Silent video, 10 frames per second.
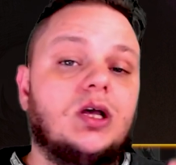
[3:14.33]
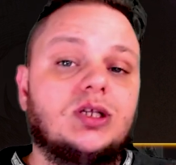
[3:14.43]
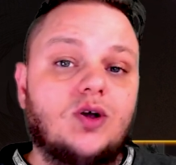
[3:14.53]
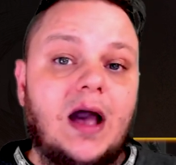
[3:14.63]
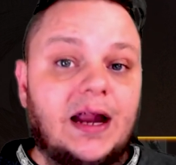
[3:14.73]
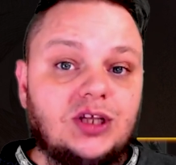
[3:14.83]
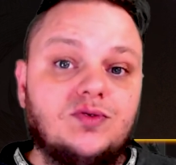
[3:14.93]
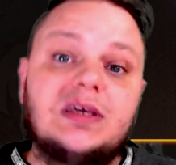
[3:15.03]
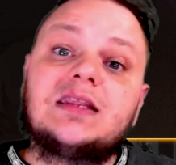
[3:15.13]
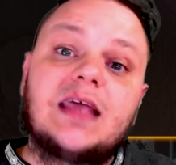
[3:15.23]
So how do you
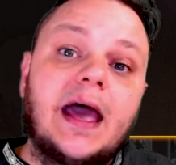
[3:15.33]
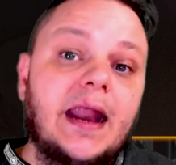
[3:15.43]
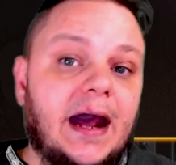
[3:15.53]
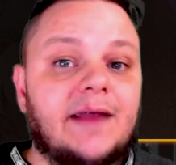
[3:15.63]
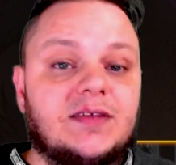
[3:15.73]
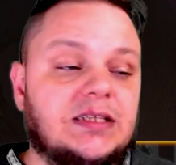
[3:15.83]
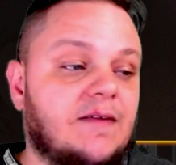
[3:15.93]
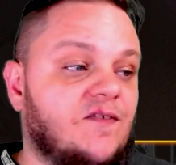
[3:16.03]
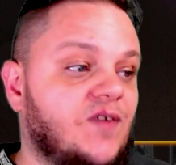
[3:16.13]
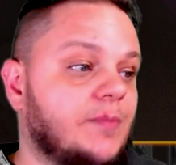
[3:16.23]
get that out of a
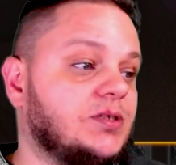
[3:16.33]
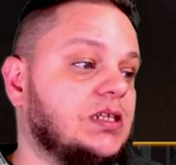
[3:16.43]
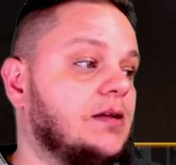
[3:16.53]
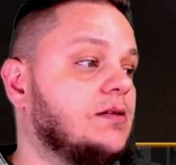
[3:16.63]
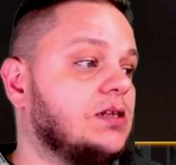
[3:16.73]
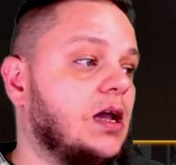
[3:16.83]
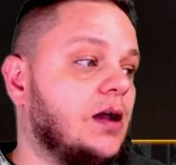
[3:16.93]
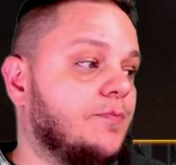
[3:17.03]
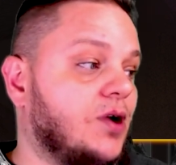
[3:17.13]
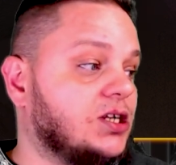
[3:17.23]

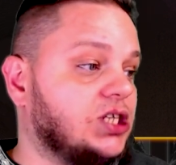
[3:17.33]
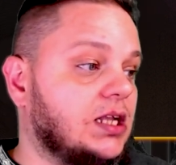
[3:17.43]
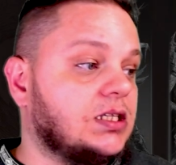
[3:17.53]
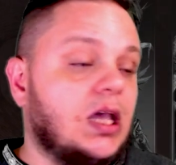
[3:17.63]
75% proc chance?